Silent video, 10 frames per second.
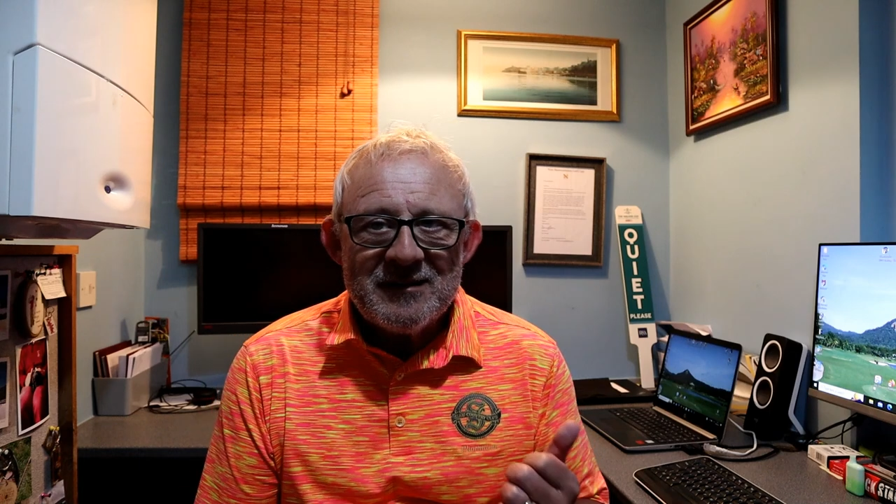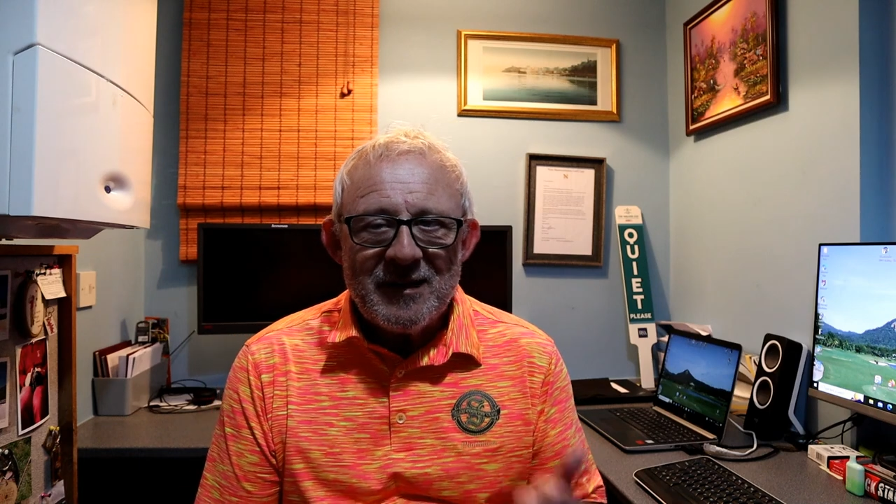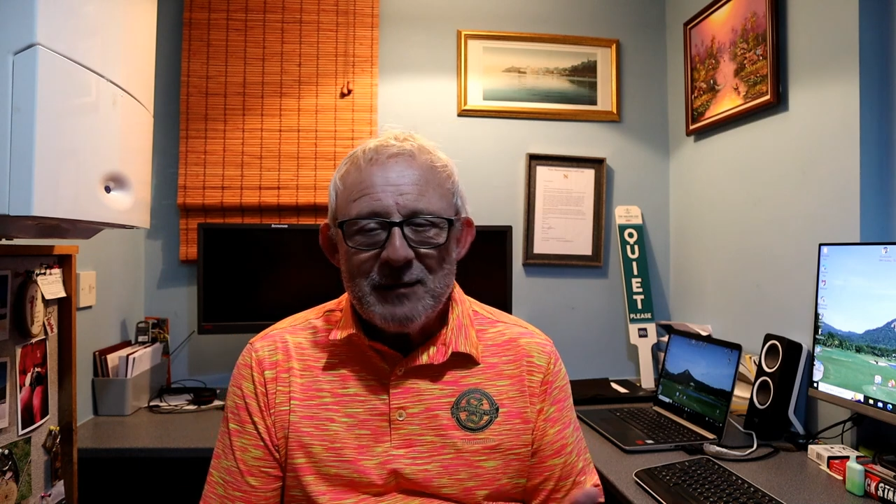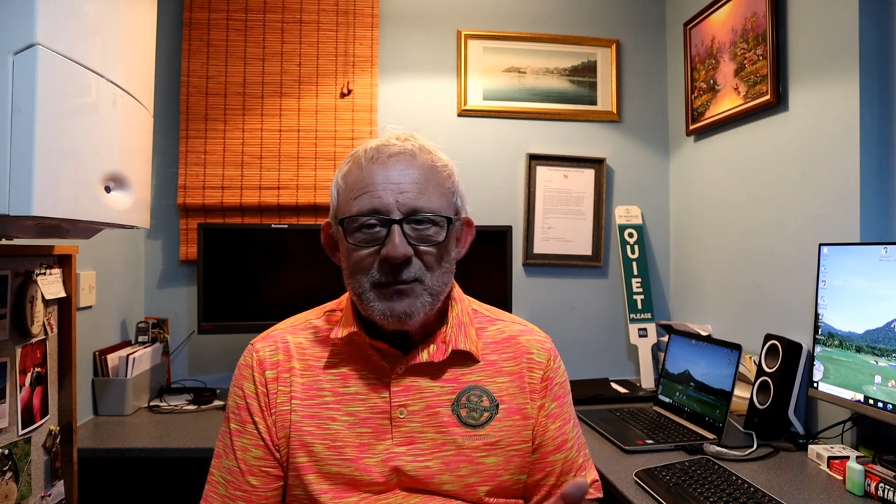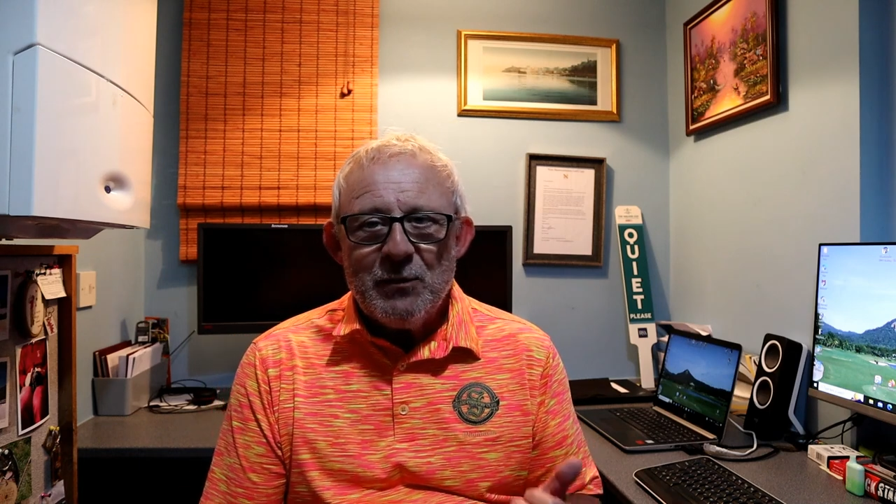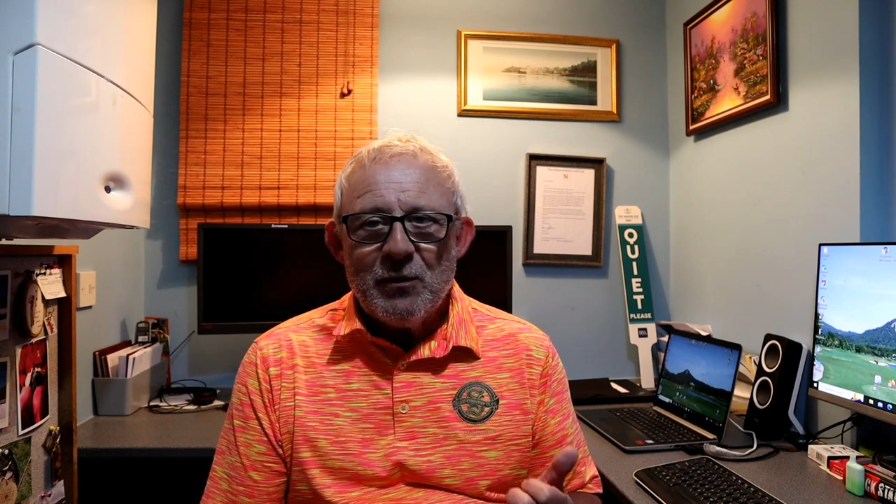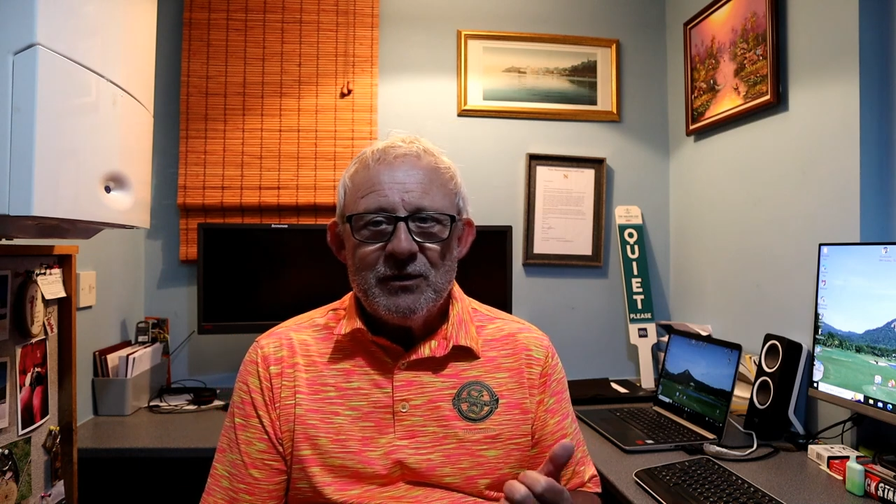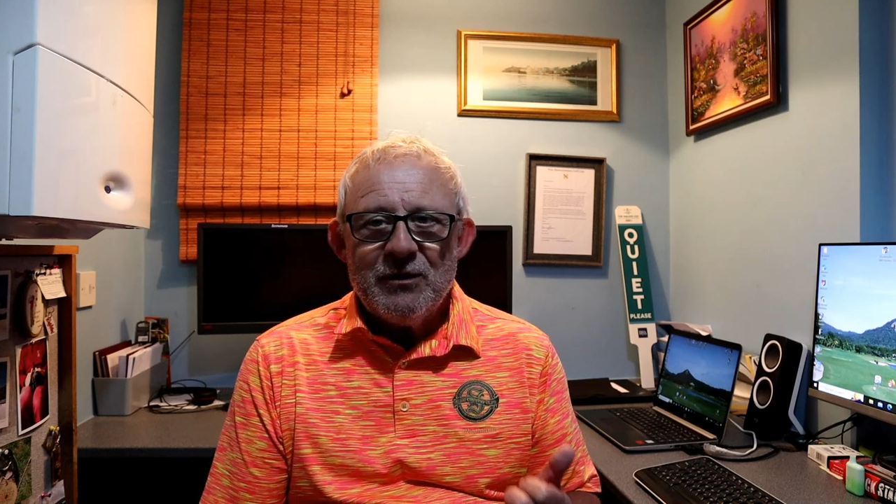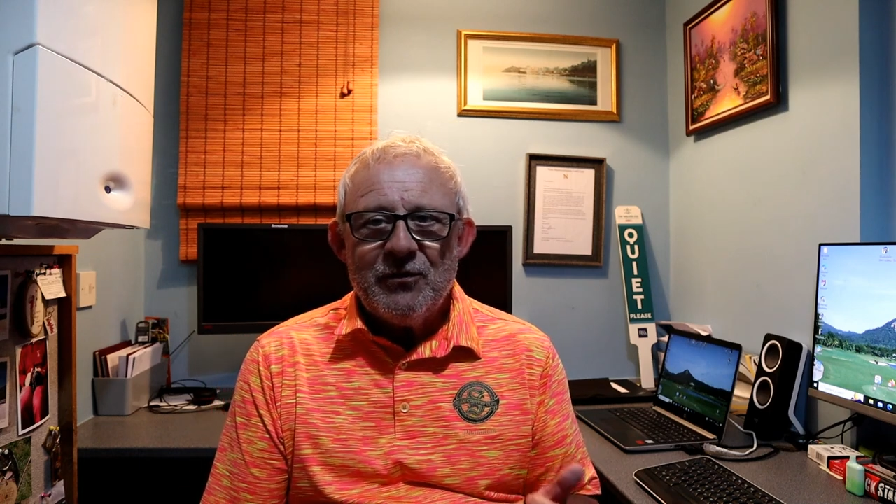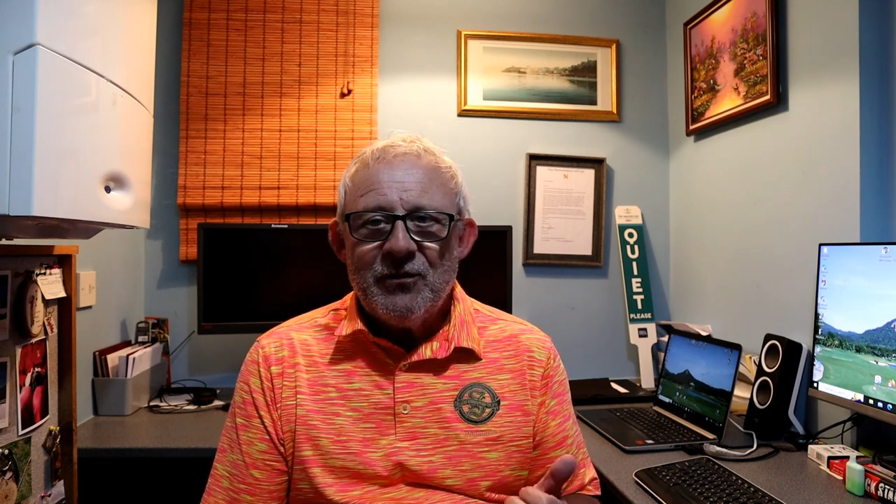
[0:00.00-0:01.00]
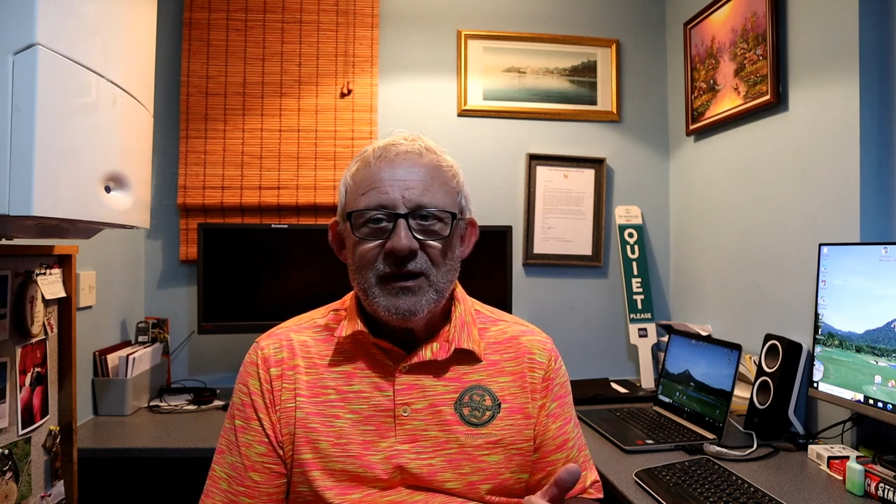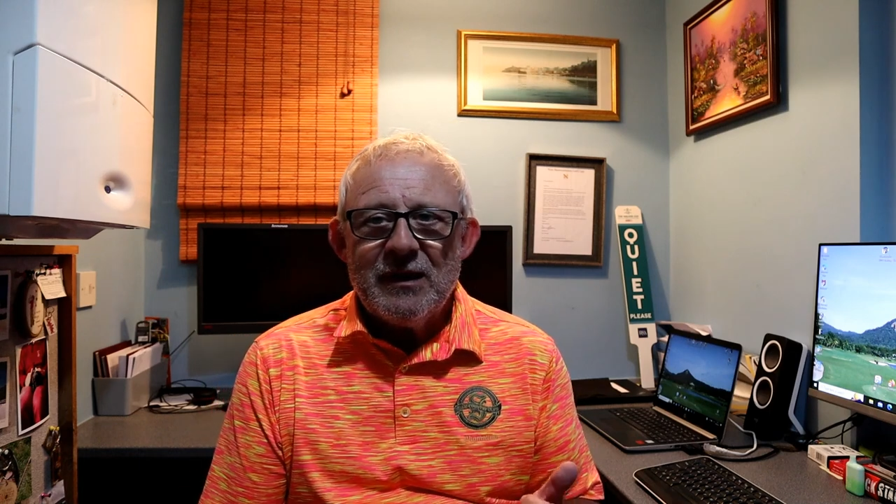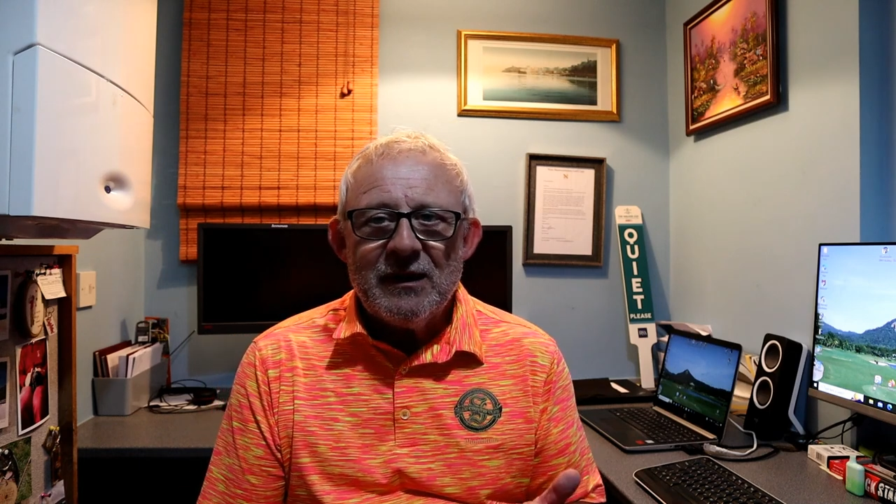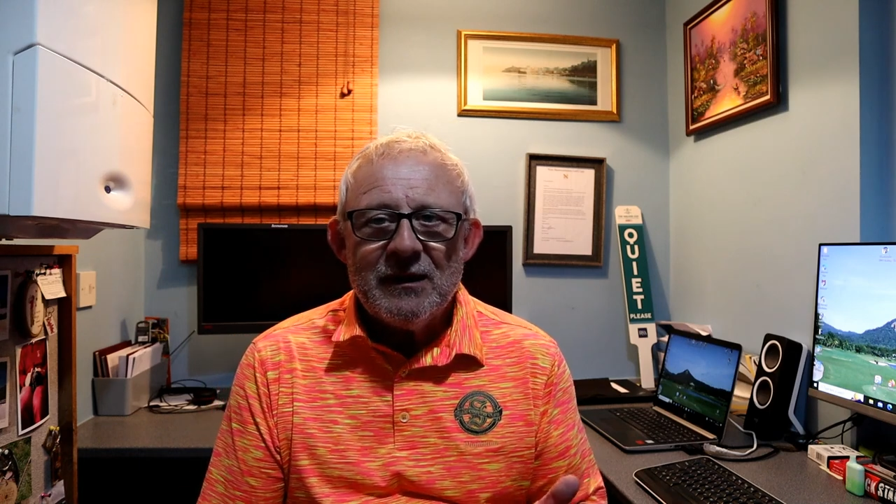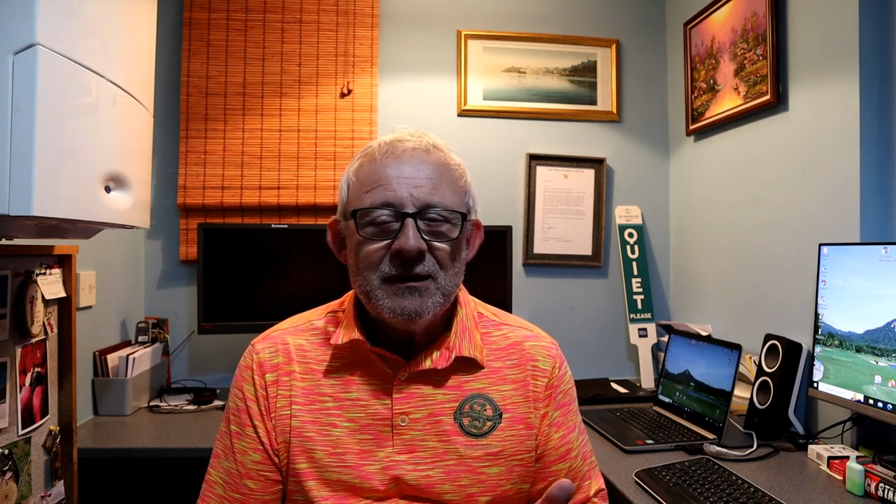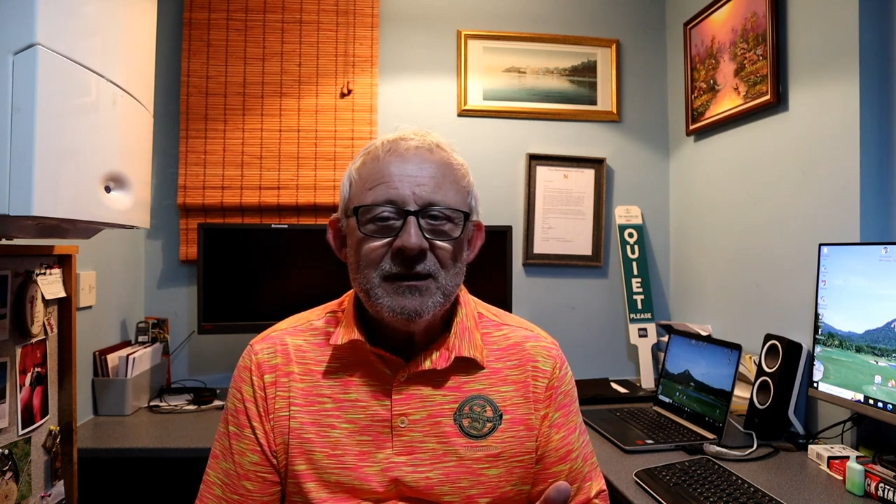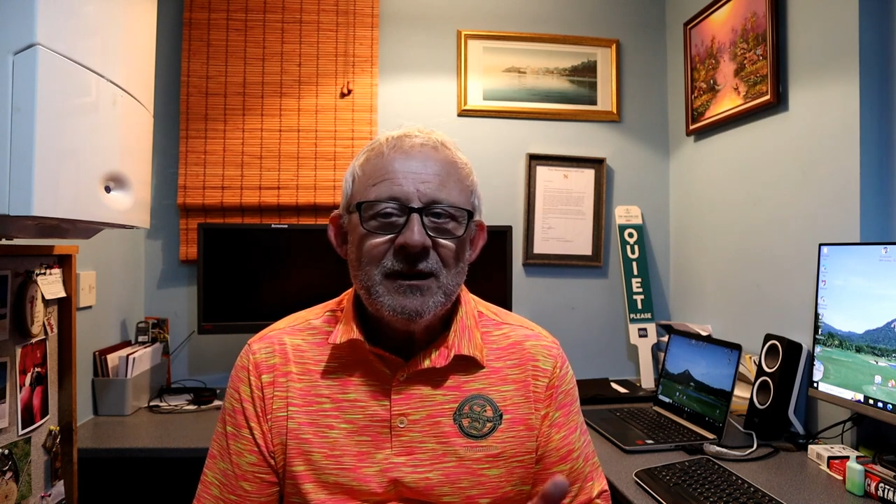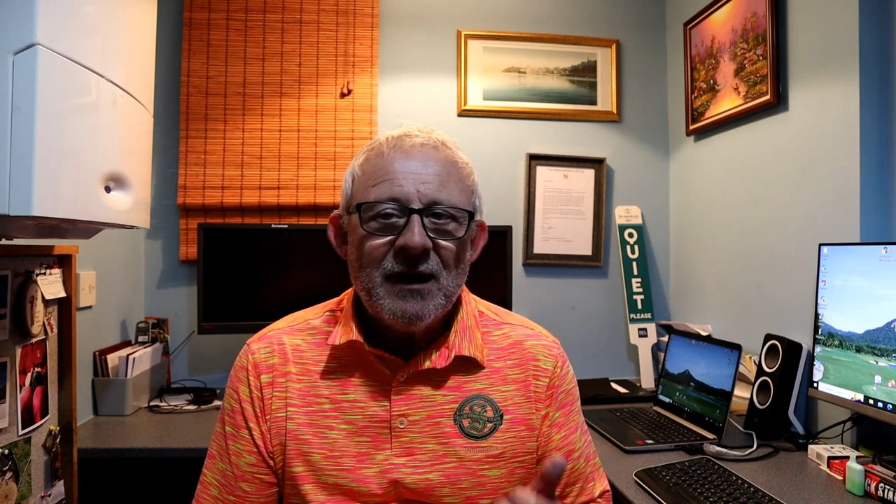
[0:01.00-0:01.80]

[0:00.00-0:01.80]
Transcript: telling me what you think